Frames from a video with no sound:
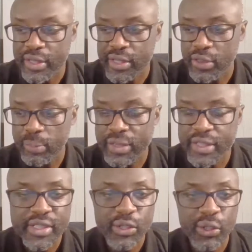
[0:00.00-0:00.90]
So
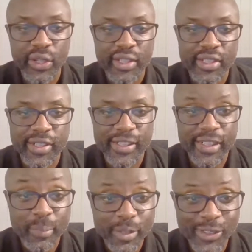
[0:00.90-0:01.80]
please go and
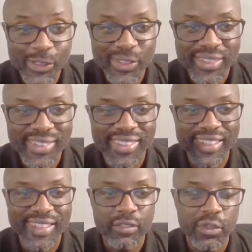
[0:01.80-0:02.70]
let me know
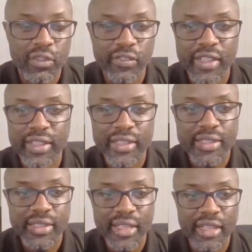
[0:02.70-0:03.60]
if you're finding
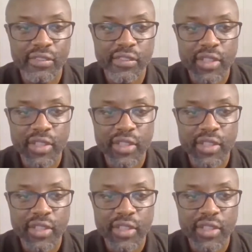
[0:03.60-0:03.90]
this live.